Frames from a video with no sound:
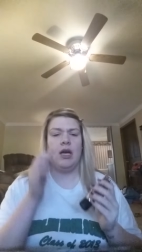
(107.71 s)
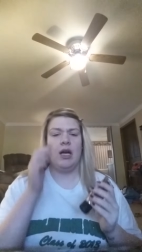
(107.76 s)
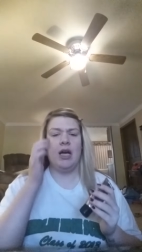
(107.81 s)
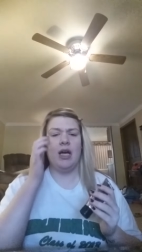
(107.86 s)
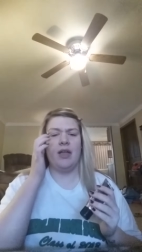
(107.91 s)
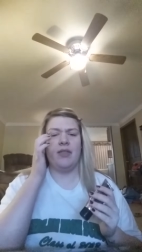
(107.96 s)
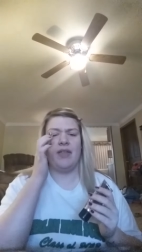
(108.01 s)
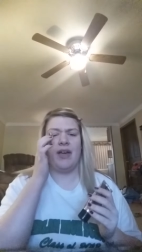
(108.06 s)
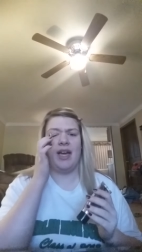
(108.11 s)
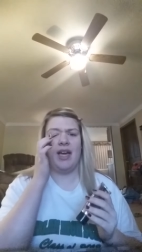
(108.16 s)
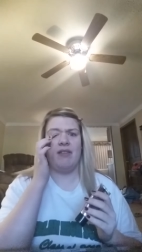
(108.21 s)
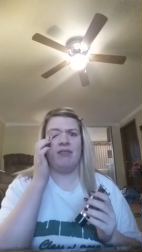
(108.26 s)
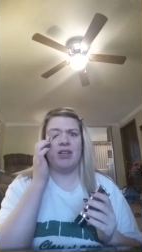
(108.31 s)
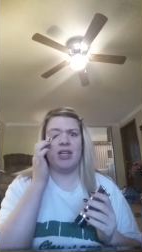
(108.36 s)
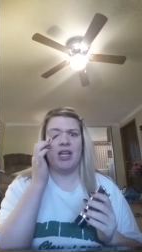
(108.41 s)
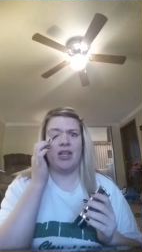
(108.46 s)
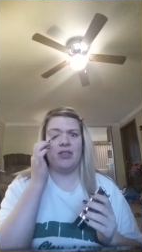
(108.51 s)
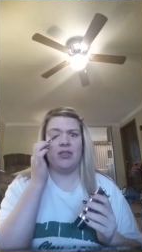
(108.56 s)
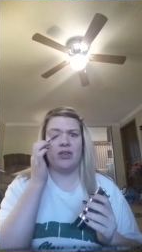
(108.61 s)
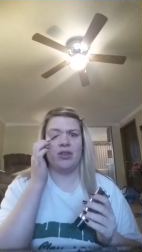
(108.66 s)
They have
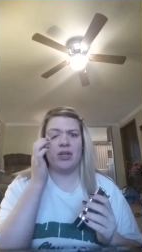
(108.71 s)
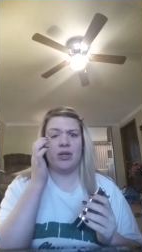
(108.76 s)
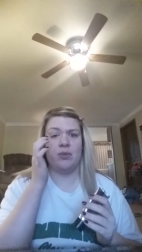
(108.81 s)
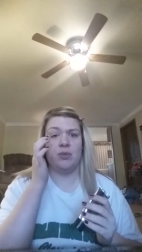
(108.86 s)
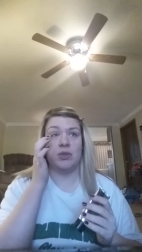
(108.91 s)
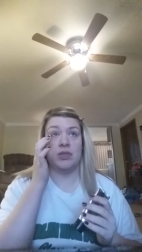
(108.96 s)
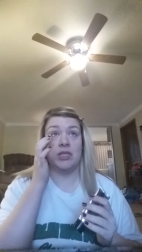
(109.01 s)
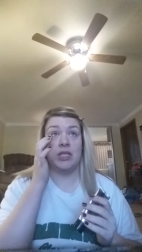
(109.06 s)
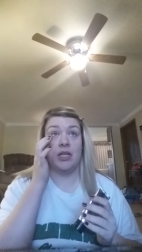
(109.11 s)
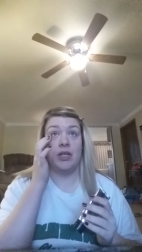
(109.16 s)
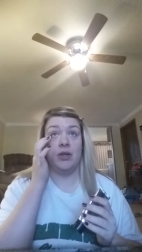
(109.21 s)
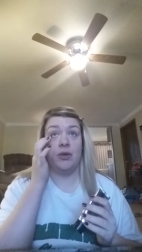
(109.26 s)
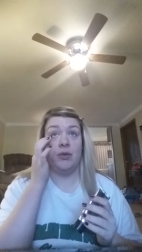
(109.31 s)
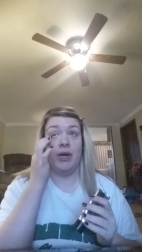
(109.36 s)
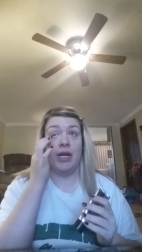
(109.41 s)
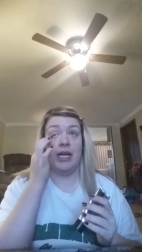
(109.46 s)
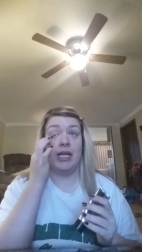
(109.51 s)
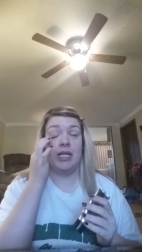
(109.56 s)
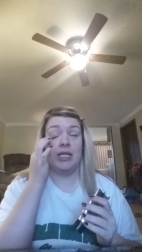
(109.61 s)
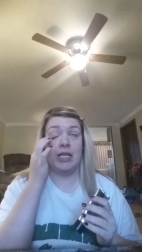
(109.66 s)
another good one too,
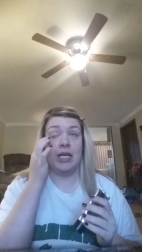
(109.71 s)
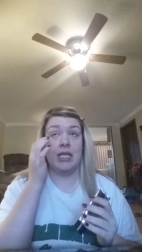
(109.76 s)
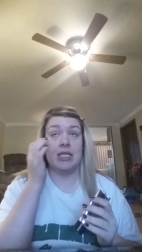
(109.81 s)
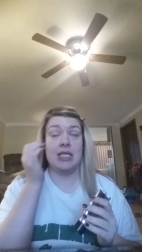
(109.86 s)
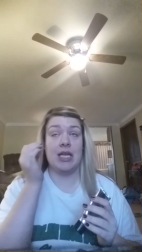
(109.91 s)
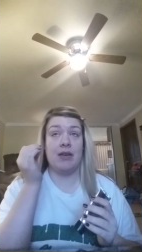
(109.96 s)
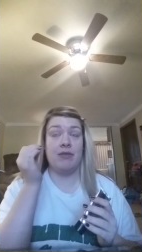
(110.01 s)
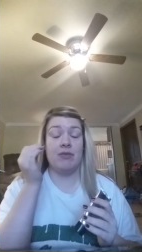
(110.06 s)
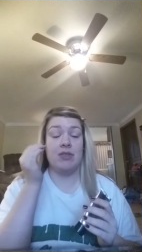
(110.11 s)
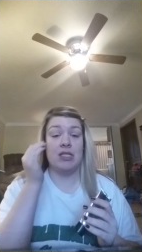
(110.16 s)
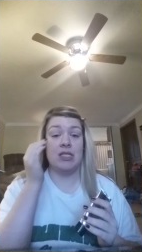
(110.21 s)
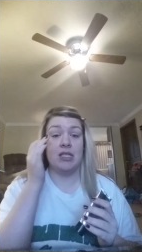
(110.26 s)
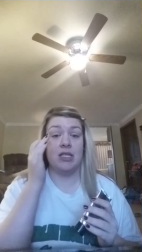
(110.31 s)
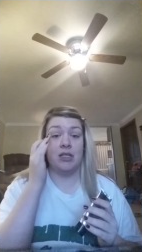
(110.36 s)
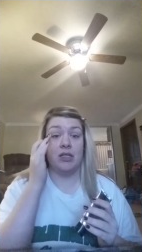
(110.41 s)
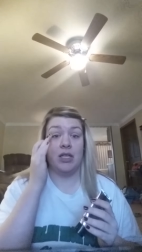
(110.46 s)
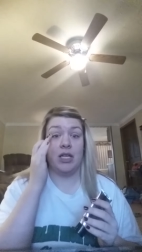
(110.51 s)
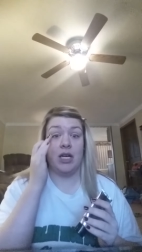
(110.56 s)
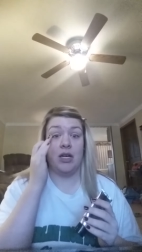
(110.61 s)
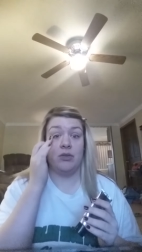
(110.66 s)
and it does have the
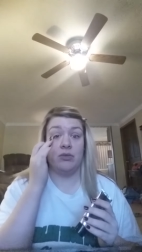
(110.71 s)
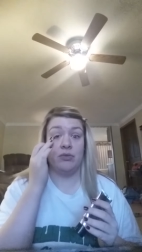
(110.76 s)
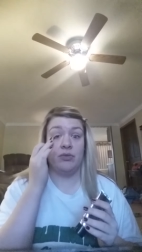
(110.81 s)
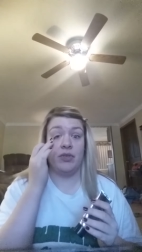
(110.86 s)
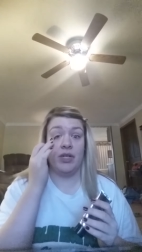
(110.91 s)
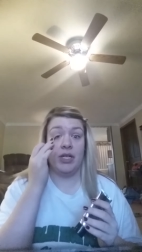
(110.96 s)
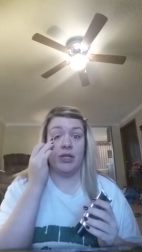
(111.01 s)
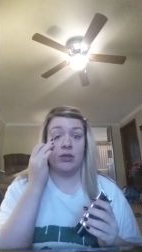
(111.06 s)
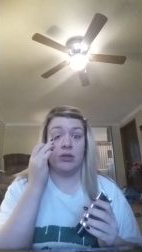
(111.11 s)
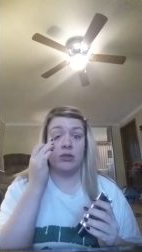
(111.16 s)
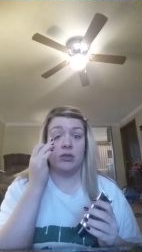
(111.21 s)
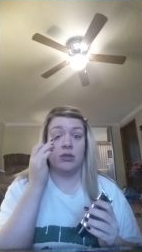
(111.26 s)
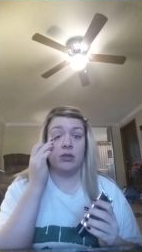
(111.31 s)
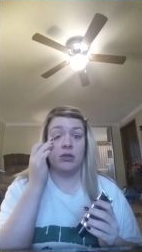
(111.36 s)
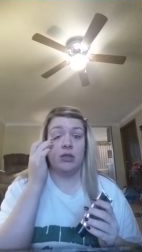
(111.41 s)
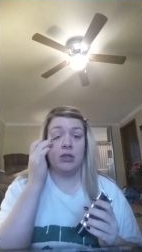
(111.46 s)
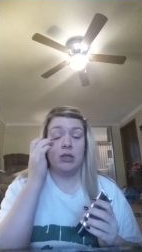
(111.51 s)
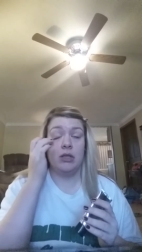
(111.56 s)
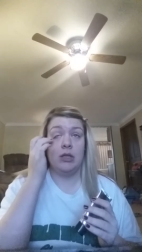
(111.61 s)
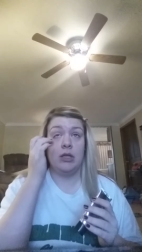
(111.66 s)
silicone feel.
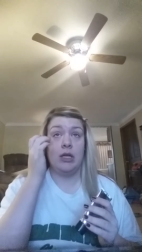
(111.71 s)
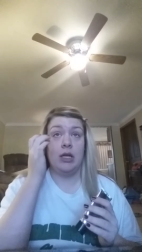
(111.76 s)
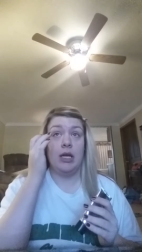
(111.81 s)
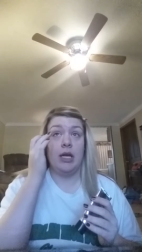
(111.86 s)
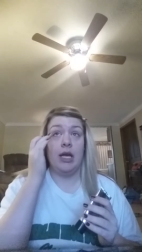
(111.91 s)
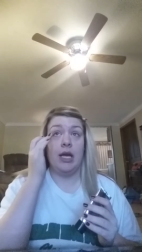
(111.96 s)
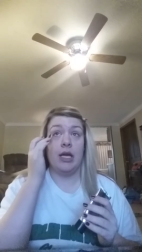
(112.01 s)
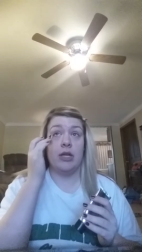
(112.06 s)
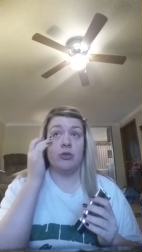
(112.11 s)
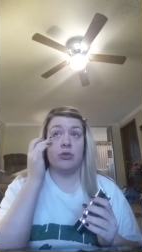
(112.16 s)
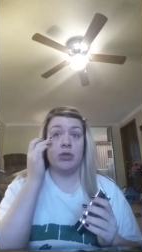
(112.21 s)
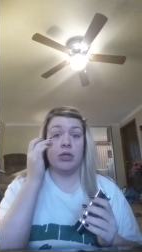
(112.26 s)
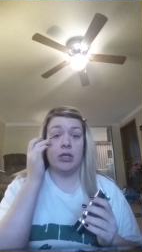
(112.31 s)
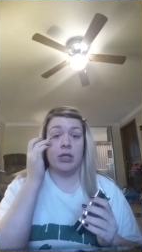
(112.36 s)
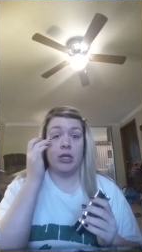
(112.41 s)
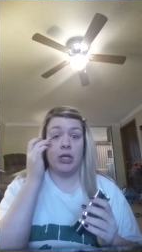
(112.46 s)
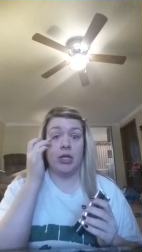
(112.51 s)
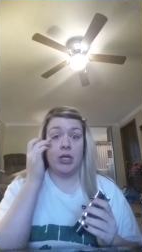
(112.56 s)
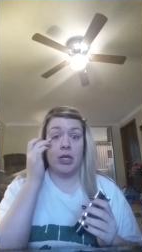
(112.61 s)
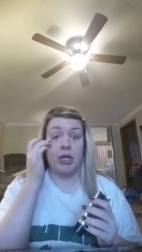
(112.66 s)
It's
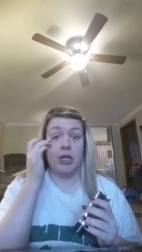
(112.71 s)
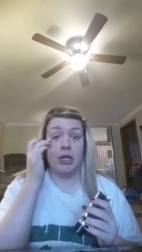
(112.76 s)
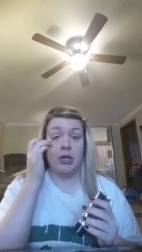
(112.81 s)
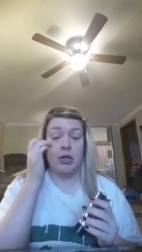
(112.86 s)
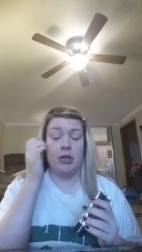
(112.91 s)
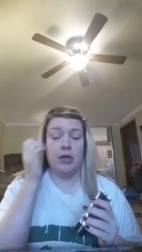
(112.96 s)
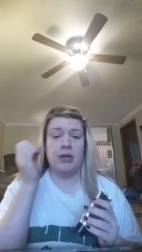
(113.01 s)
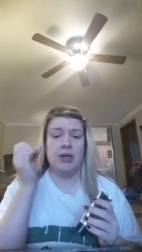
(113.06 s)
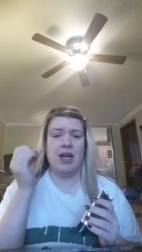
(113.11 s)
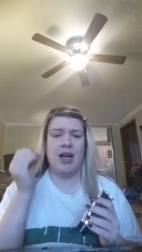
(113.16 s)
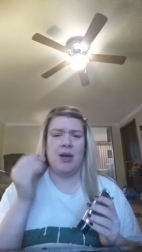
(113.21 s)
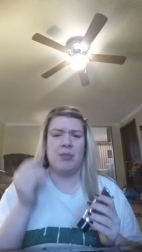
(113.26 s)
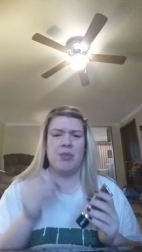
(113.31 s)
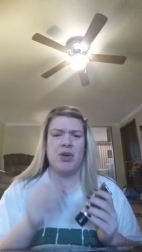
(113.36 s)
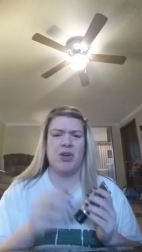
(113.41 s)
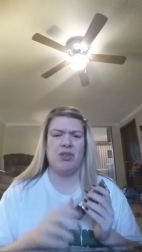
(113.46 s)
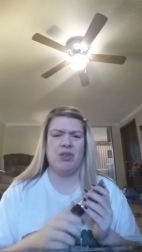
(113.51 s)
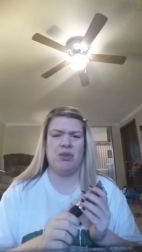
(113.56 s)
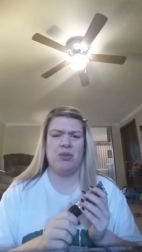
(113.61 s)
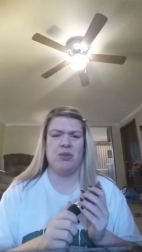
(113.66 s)
really good. I'm
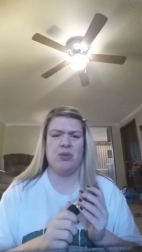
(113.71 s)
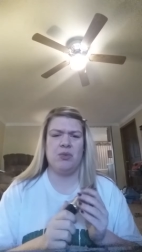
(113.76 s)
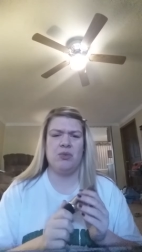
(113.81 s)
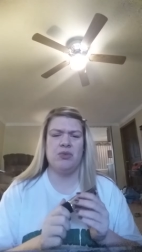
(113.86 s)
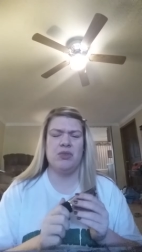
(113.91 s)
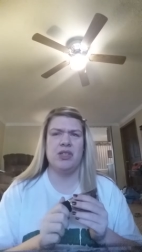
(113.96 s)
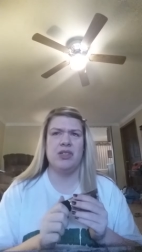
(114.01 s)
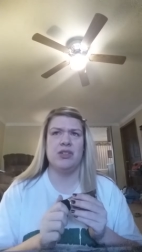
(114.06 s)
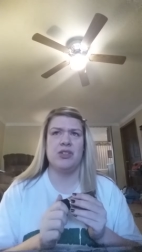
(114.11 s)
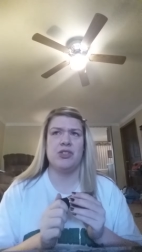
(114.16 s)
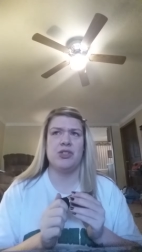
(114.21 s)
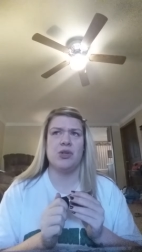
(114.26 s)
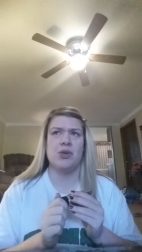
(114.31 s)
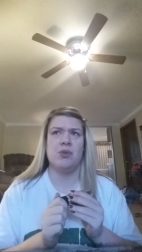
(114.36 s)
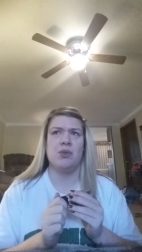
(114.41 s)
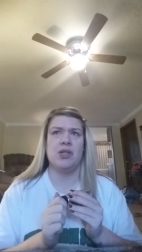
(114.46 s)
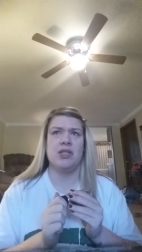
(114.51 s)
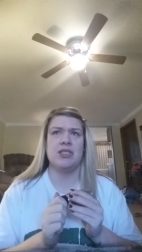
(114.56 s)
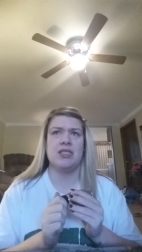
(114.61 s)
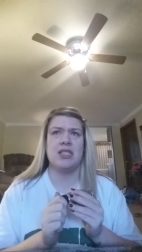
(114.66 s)
not really sure
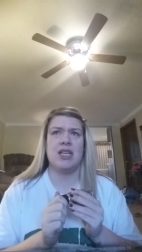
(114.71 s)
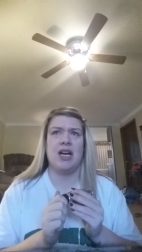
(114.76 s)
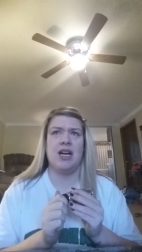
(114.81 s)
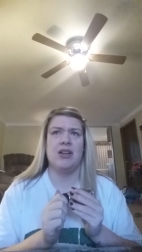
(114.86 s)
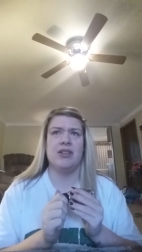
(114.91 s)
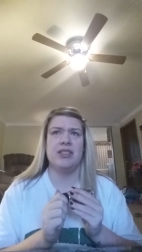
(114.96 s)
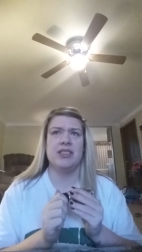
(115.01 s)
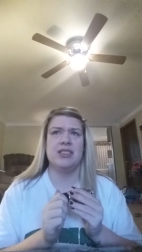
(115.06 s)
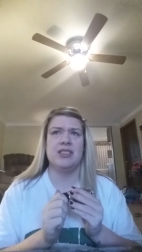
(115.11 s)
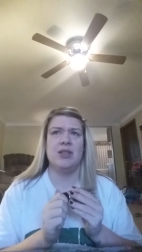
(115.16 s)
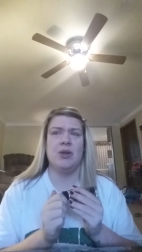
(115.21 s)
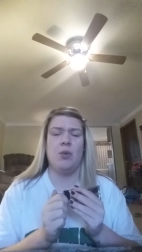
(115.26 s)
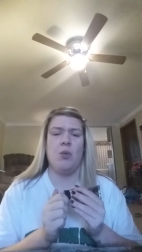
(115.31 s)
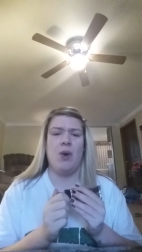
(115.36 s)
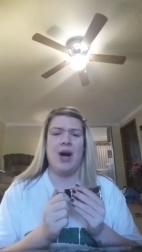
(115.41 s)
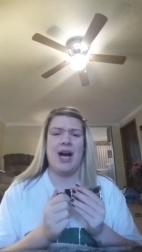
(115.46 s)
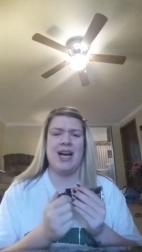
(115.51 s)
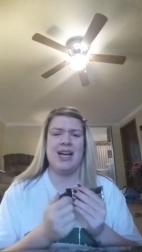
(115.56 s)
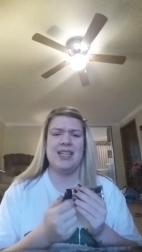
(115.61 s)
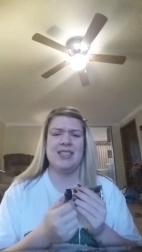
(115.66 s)
what it's called. It's in a
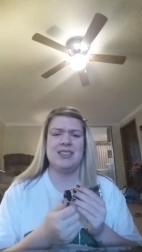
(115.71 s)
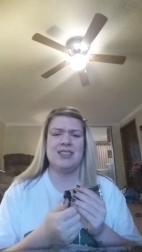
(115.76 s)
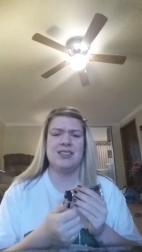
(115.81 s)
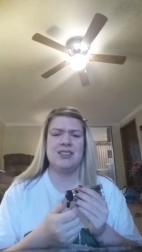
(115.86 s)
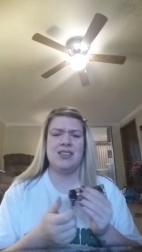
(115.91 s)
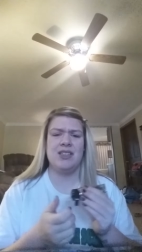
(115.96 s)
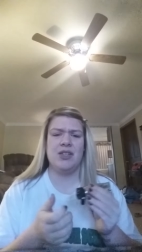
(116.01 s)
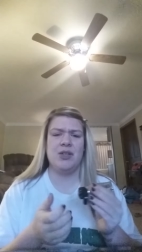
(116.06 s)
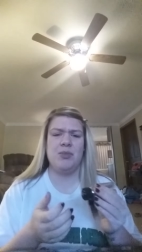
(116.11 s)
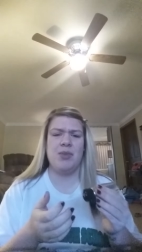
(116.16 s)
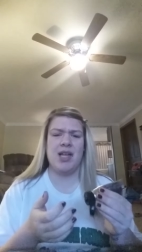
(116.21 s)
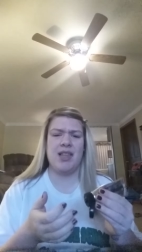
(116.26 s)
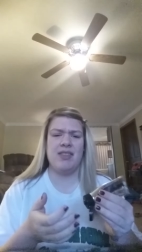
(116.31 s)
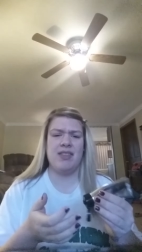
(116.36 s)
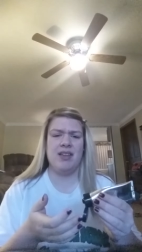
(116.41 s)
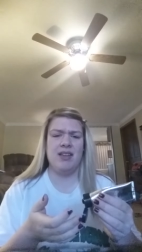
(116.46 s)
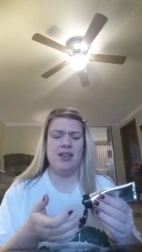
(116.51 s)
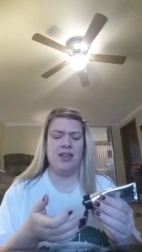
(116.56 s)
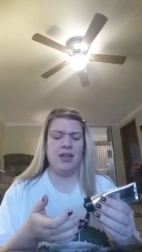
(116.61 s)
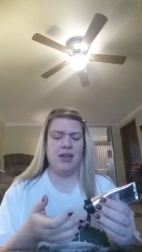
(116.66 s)
white tube, I
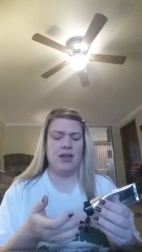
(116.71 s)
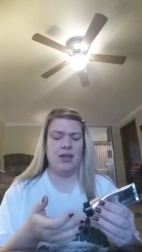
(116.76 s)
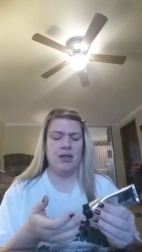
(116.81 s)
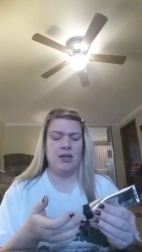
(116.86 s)
think.